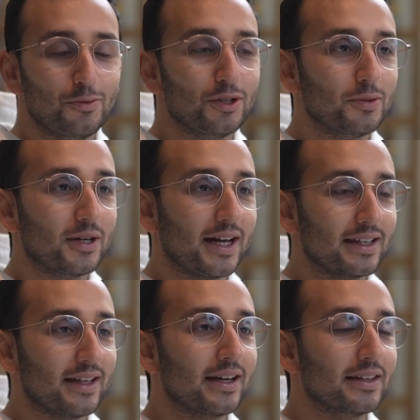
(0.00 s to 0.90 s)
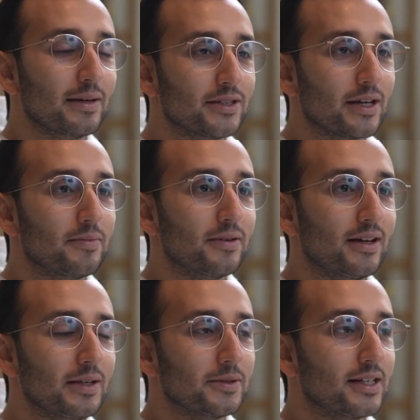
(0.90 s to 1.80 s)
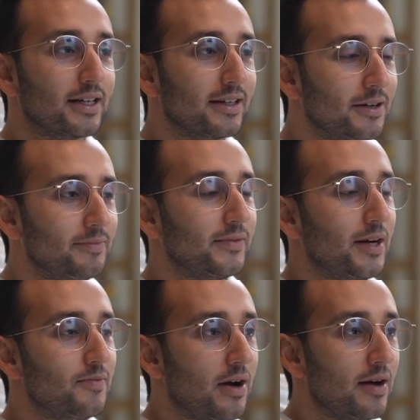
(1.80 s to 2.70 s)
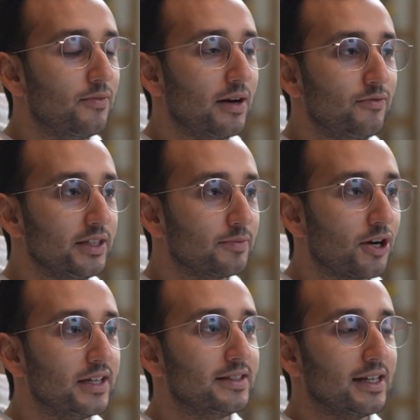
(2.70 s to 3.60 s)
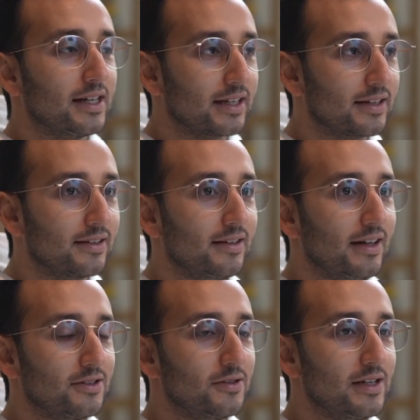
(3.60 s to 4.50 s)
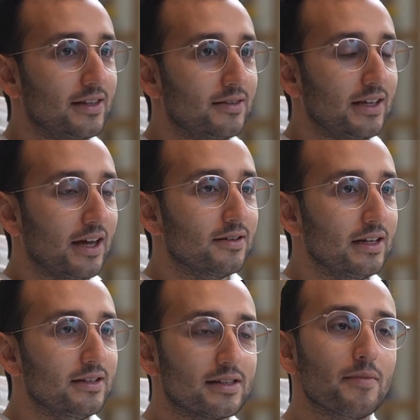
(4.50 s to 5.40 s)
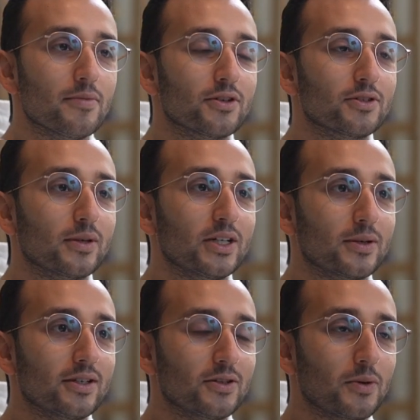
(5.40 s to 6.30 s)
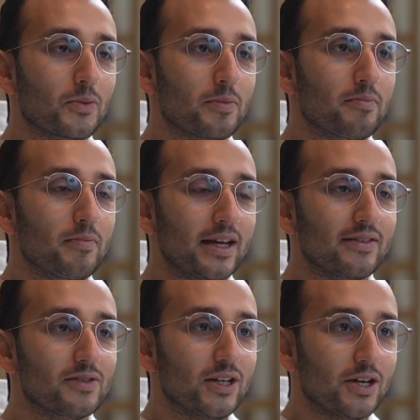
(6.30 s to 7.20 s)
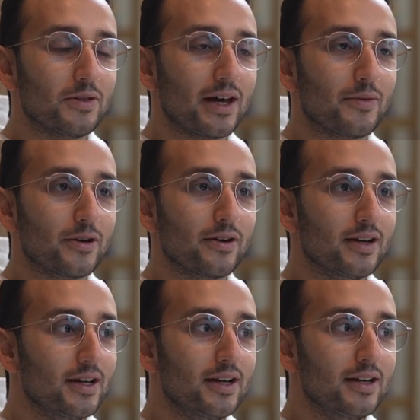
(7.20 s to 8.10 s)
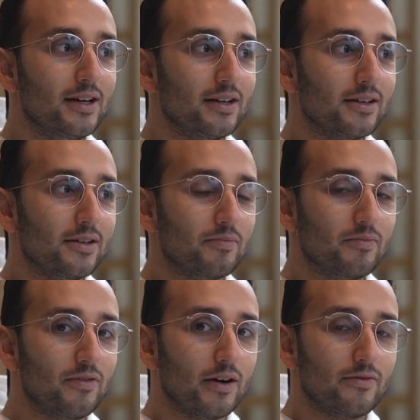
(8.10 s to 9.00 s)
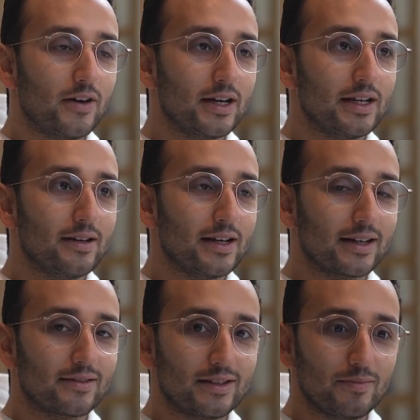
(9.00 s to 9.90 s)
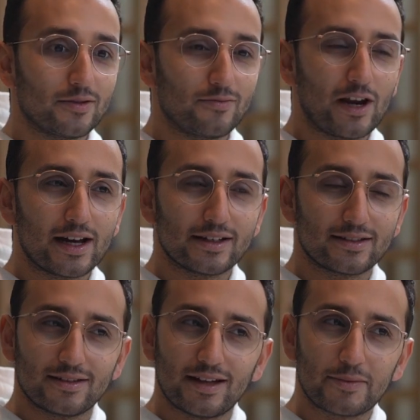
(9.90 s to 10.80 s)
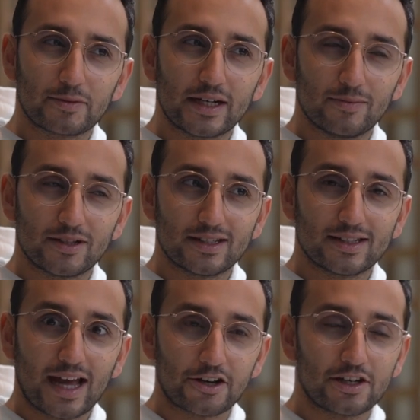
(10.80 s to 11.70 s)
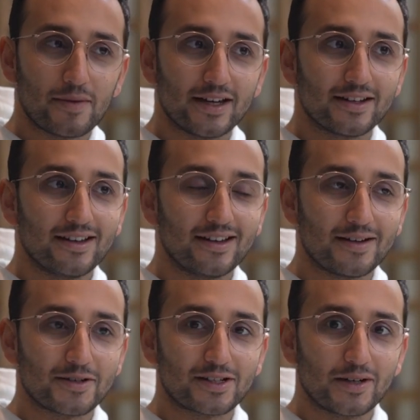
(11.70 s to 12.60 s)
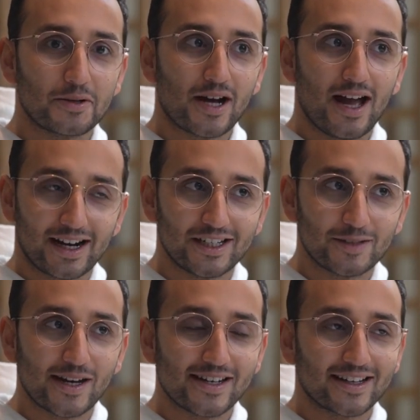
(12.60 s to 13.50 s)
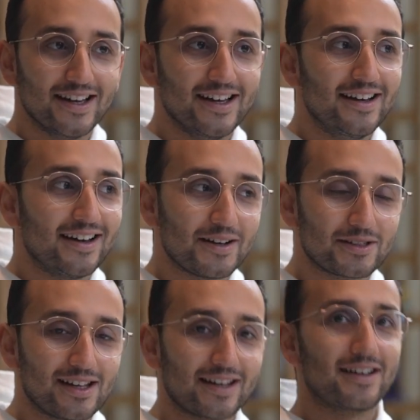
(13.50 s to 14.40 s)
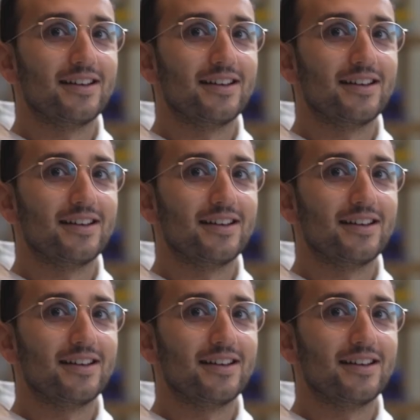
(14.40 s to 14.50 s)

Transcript: was the one adding the numbers up, and he was like, you know, I'm really surprised that, like, it's only at the end in December 2022 when we're making this video that where you finally like seem to realize how much money the business has actually made, how much money we're actually spending. And I was like,